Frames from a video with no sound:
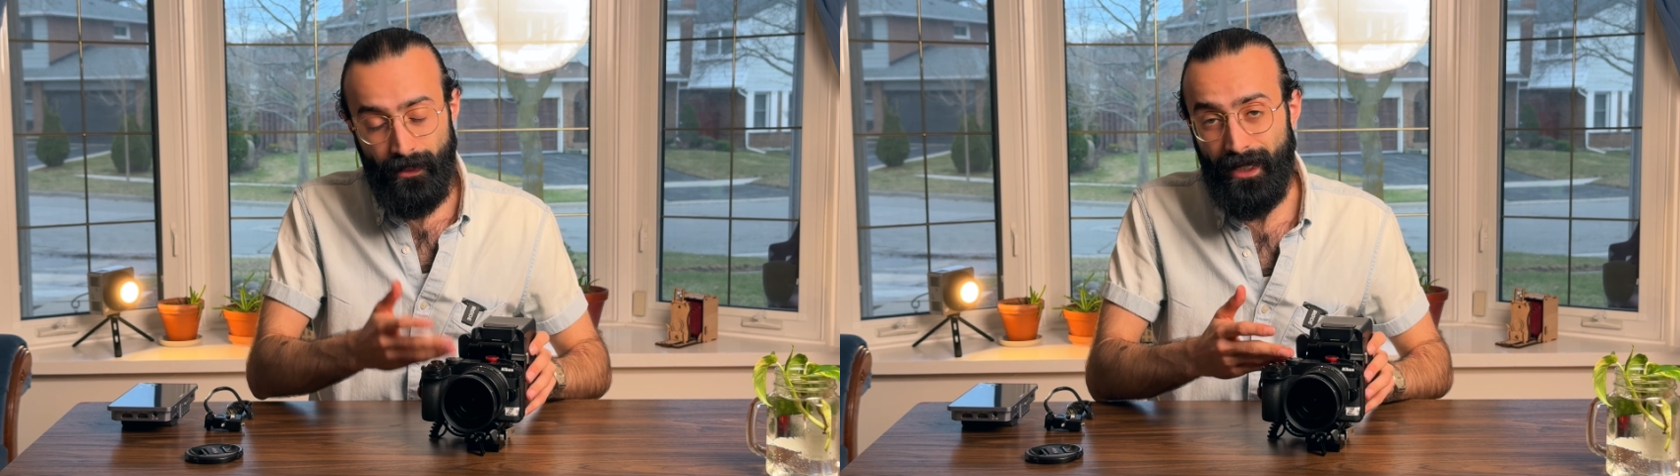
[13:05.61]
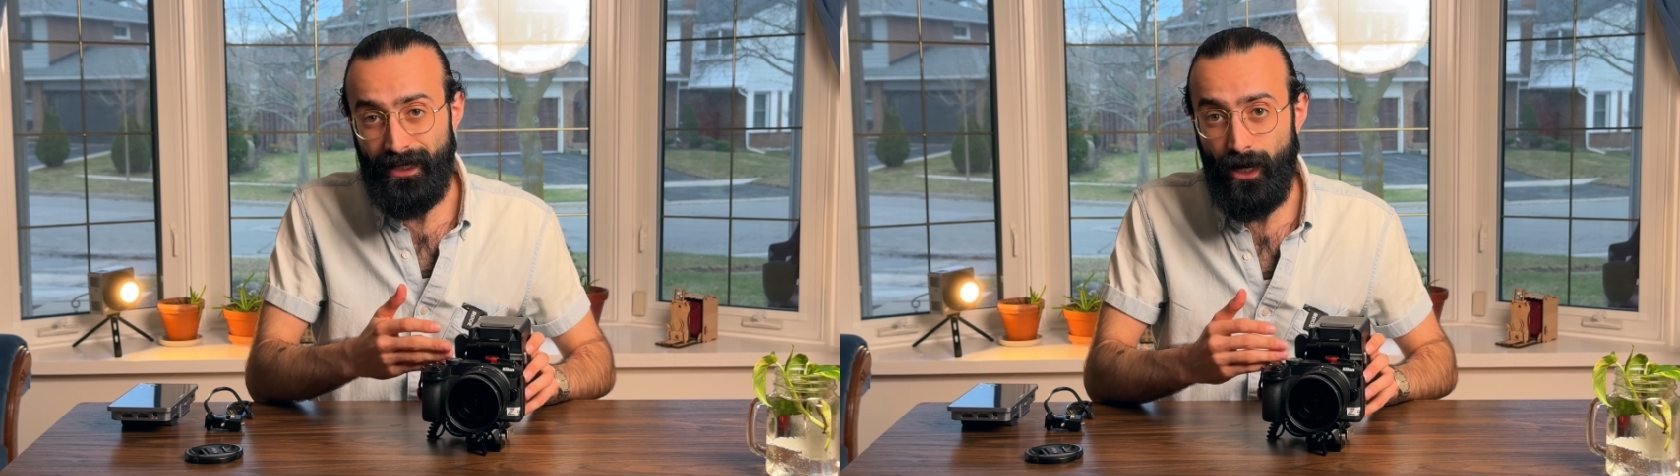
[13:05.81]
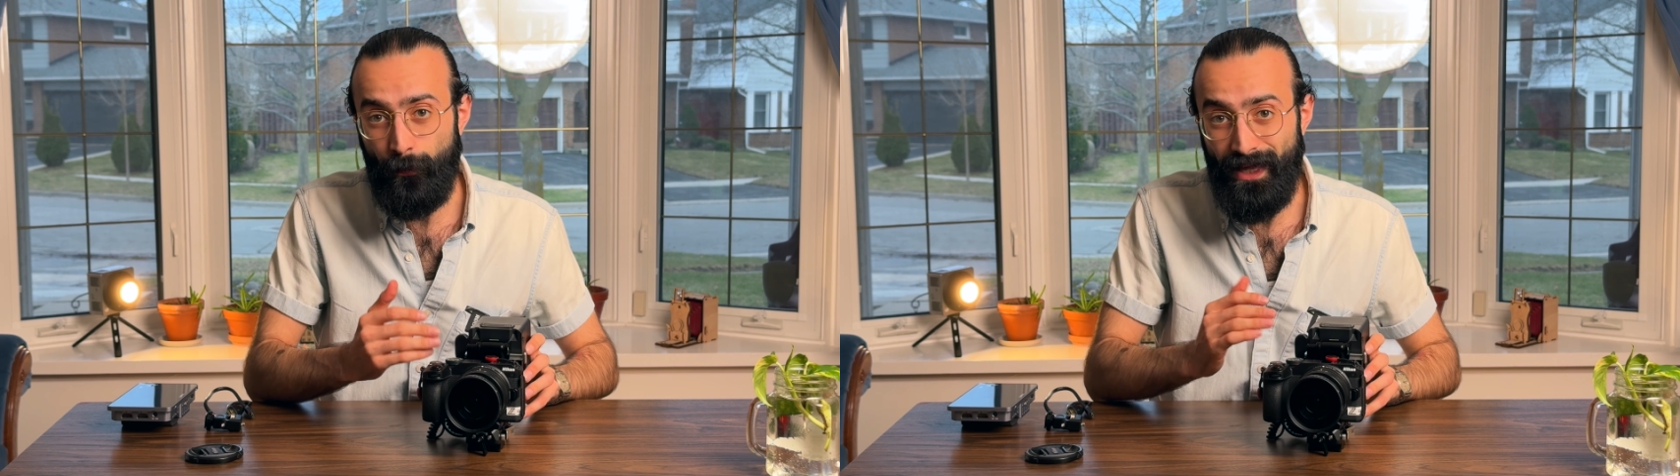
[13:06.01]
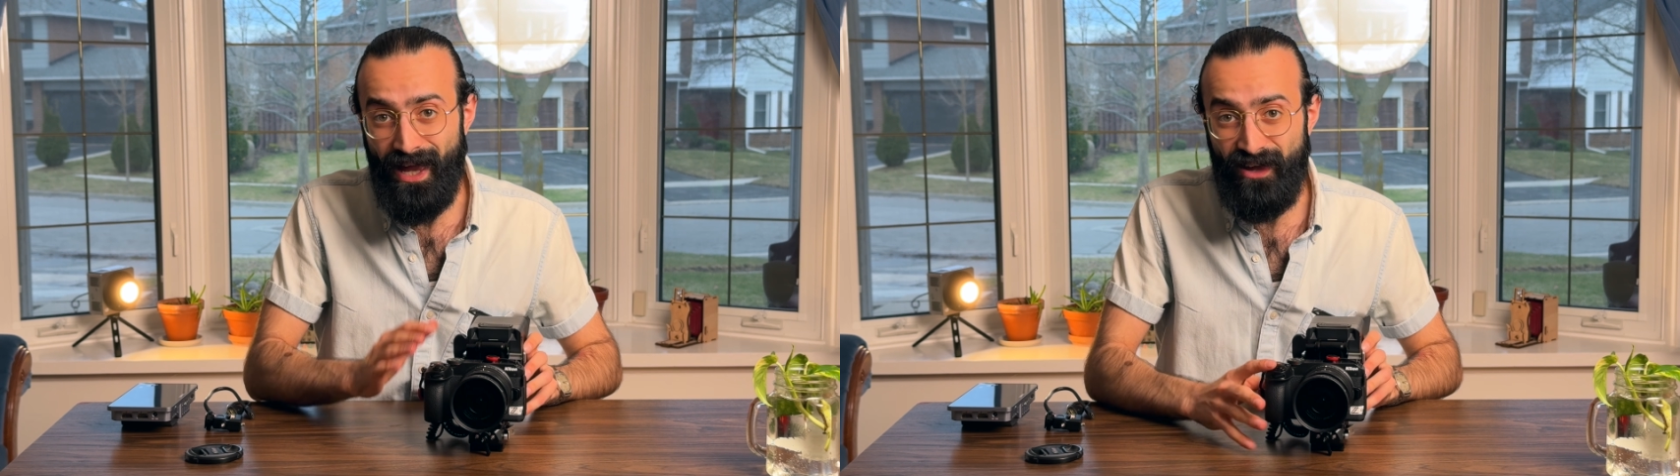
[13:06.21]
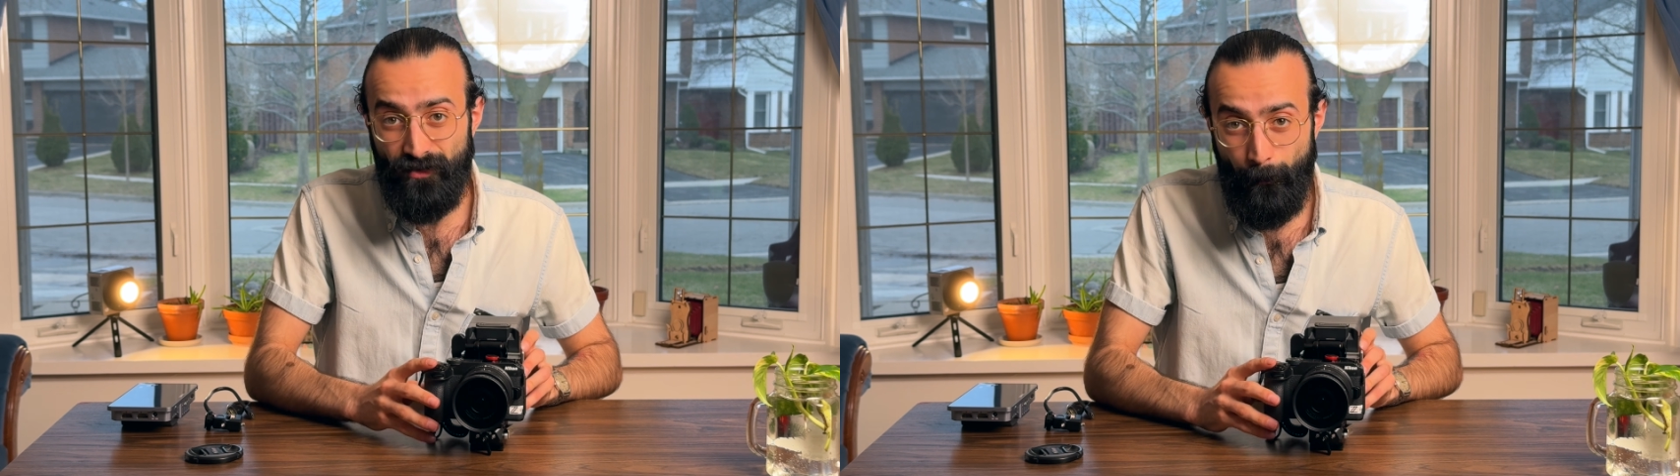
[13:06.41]
and now we
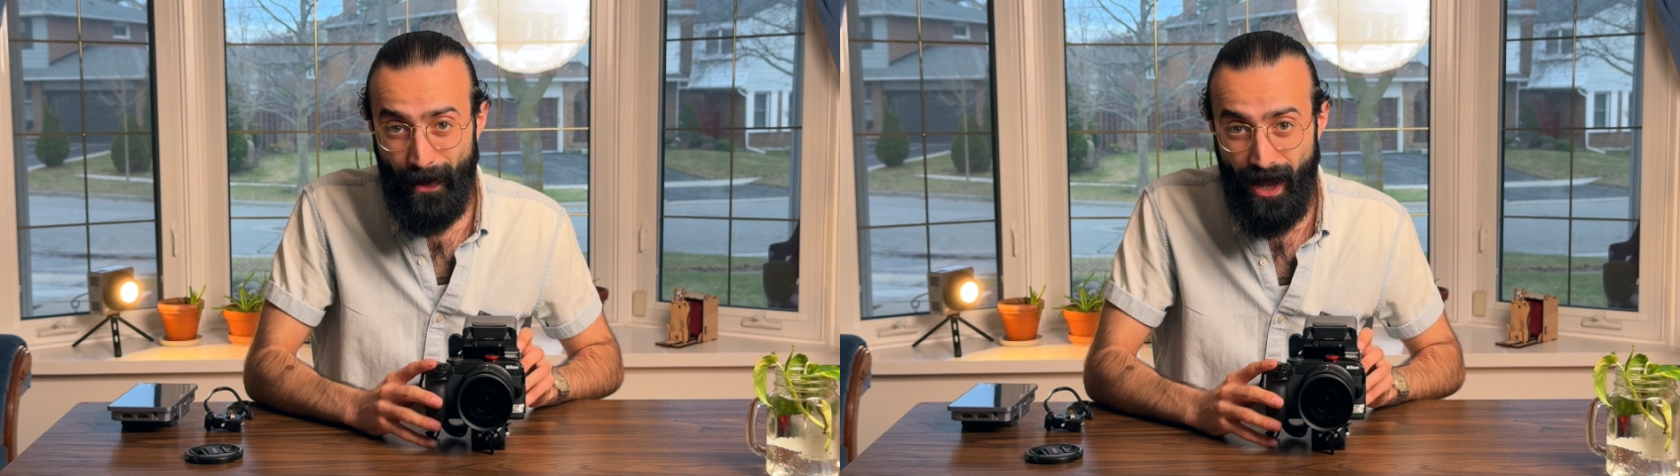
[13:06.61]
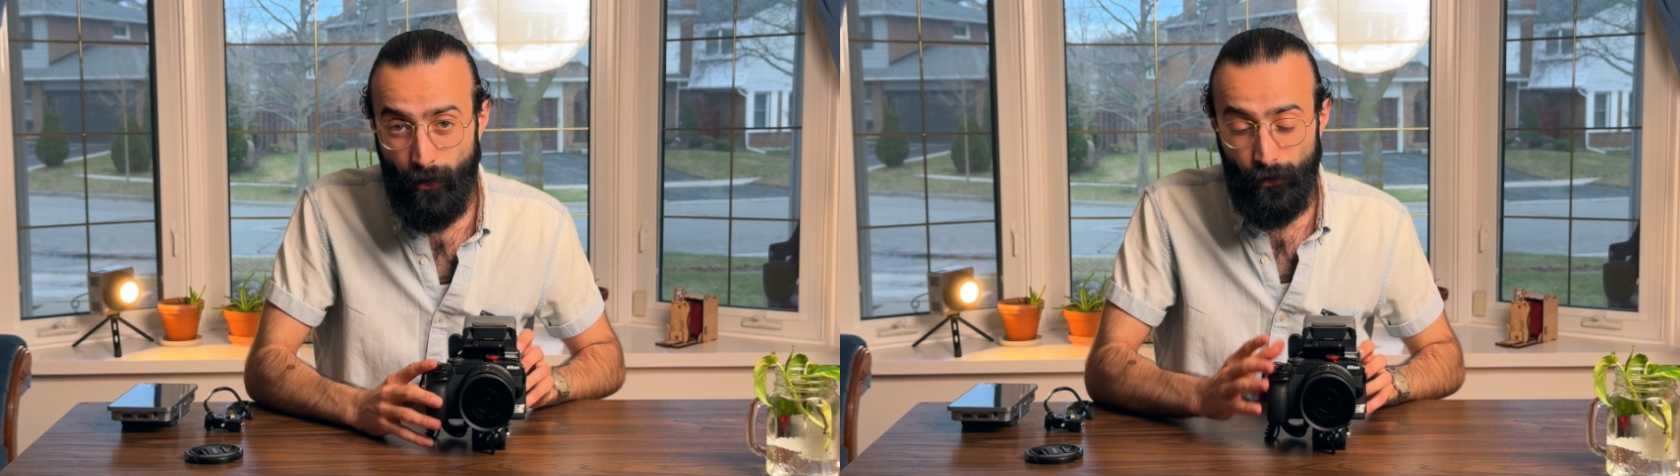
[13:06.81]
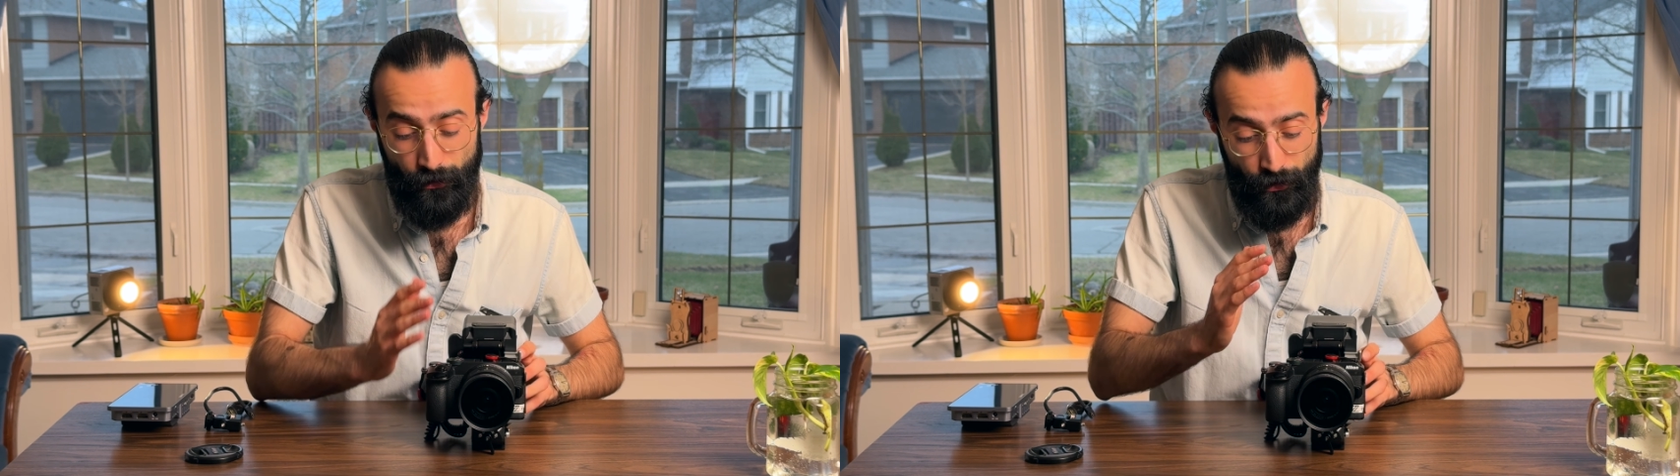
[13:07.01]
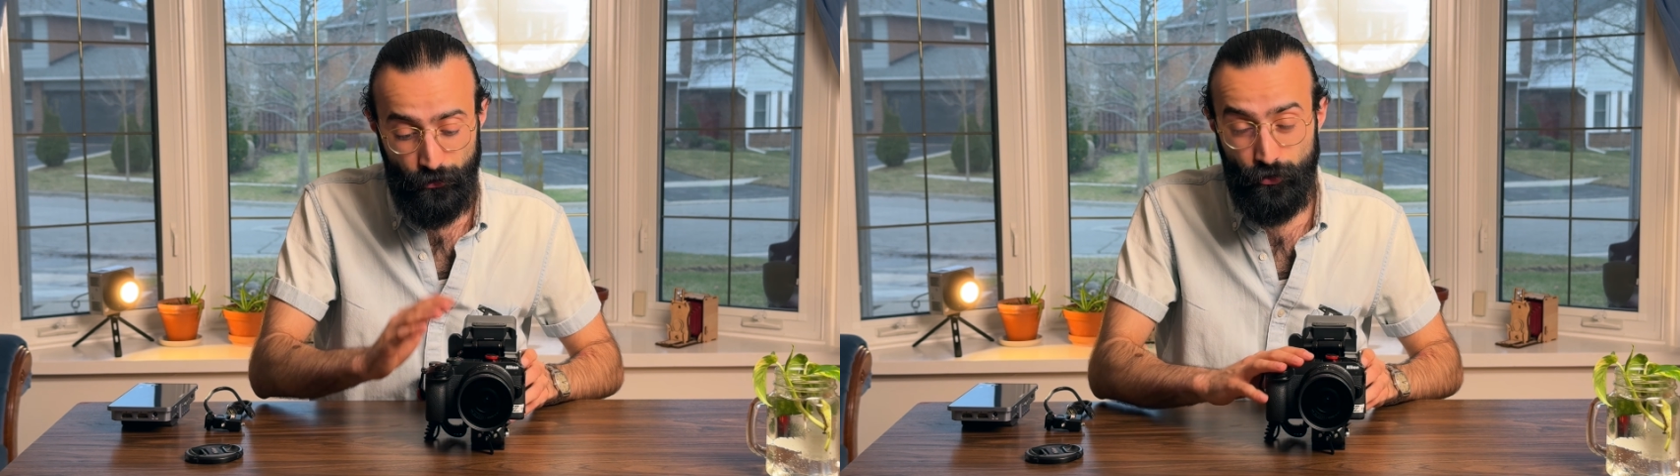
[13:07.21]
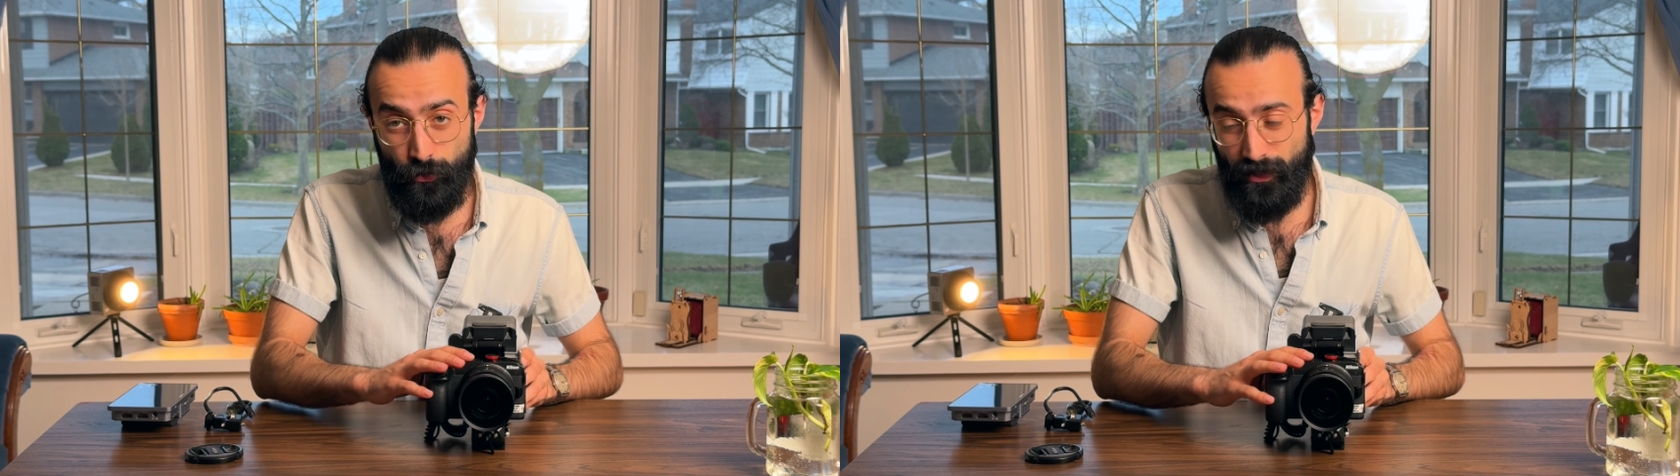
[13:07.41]
have power
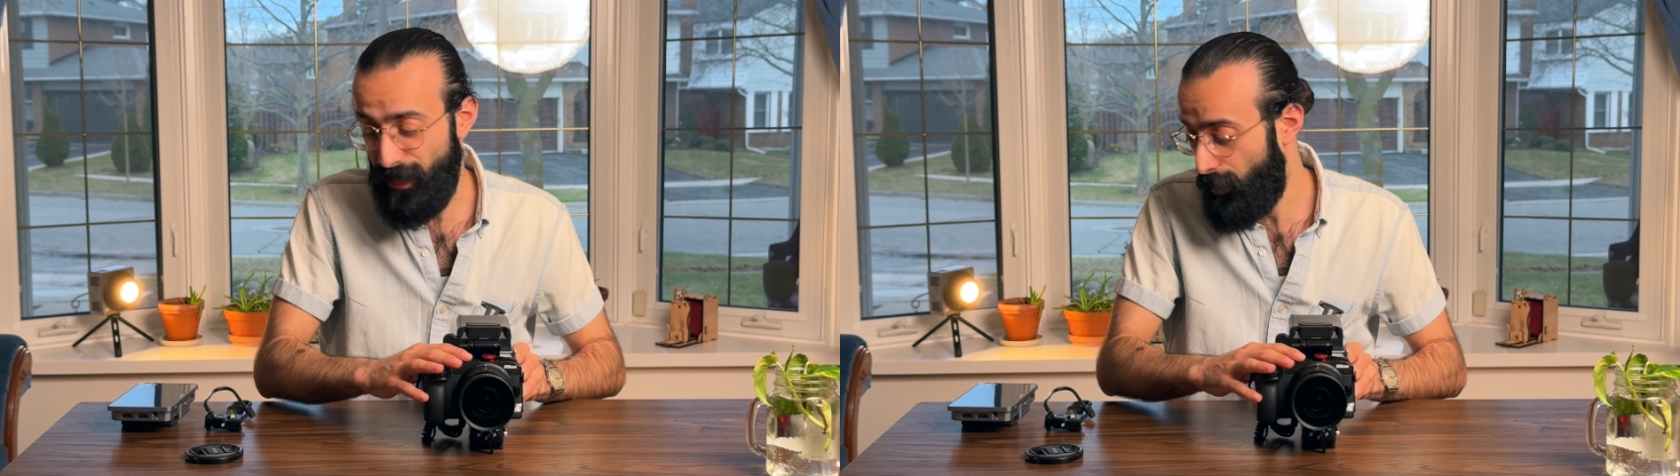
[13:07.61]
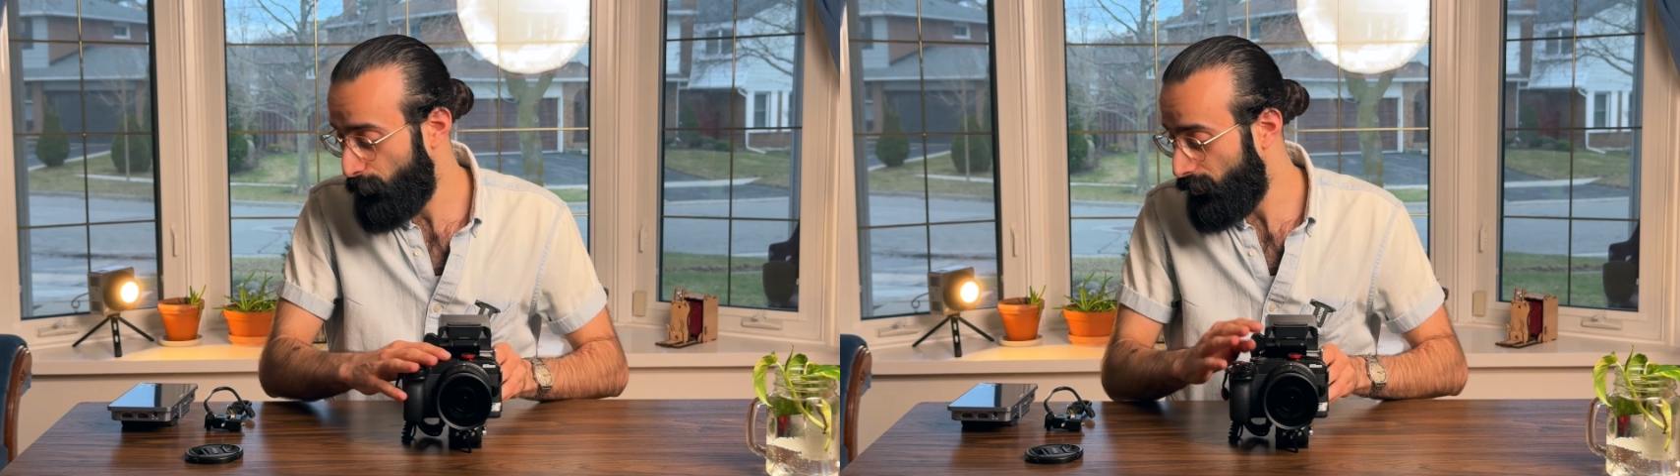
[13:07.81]
to the camera